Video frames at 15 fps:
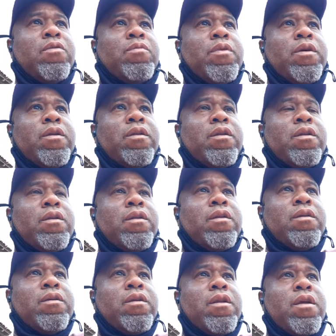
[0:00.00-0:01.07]
a little bit,
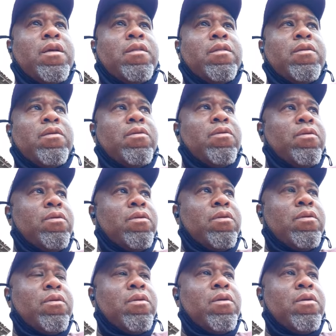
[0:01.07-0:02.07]
this and that, third.